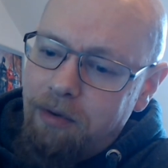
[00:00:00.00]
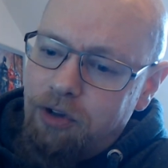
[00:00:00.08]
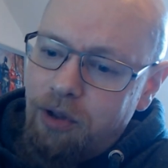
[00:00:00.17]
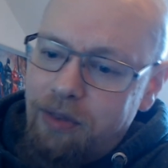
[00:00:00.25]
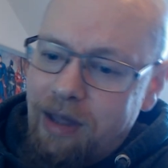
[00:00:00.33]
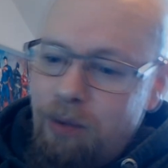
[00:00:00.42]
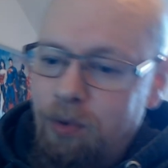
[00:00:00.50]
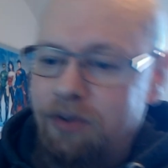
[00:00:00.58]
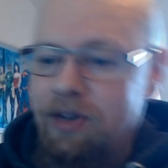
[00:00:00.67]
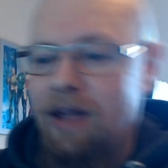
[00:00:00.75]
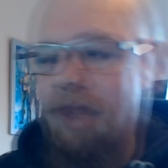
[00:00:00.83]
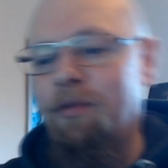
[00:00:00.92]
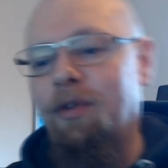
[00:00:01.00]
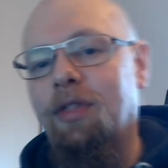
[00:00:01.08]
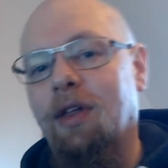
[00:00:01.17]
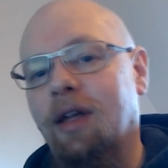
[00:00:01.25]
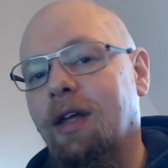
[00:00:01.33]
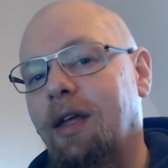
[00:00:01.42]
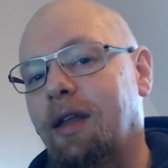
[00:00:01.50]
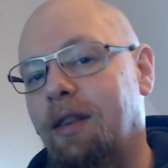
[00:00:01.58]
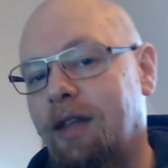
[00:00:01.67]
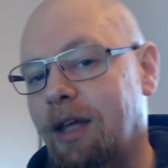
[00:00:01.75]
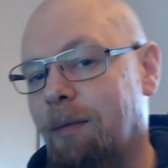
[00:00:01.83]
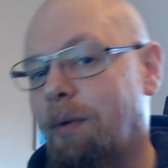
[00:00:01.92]
So that was everything
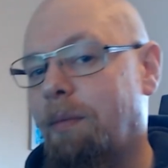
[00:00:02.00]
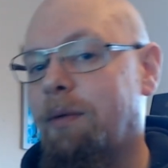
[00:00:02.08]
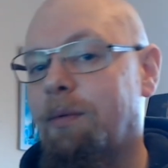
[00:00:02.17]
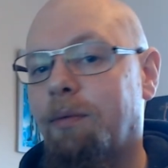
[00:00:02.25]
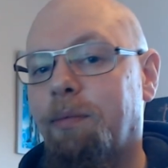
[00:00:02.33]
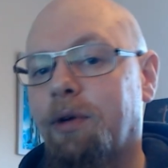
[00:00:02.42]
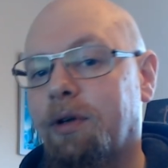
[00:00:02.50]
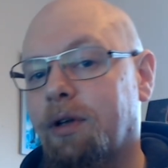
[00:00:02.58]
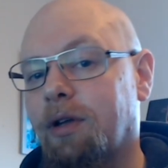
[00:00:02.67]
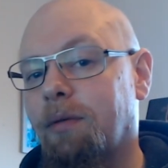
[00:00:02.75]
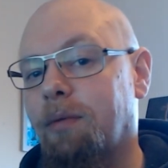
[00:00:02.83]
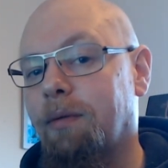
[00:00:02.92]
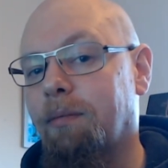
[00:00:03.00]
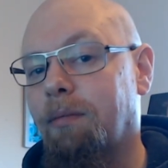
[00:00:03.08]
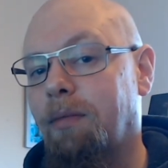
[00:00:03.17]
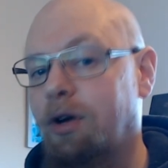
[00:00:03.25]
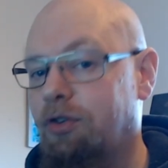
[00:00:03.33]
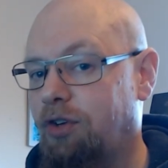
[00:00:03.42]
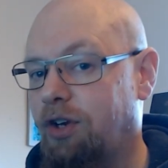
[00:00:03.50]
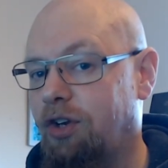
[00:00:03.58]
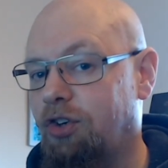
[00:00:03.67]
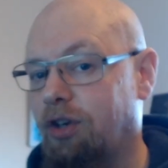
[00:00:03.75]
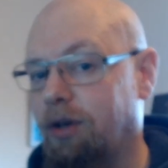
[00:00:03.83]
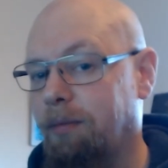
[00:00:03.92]
in the Abominable Book Club March
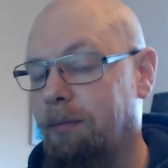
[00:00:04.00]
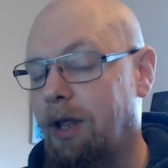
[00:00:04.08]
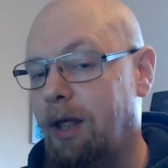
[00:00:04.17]
edition.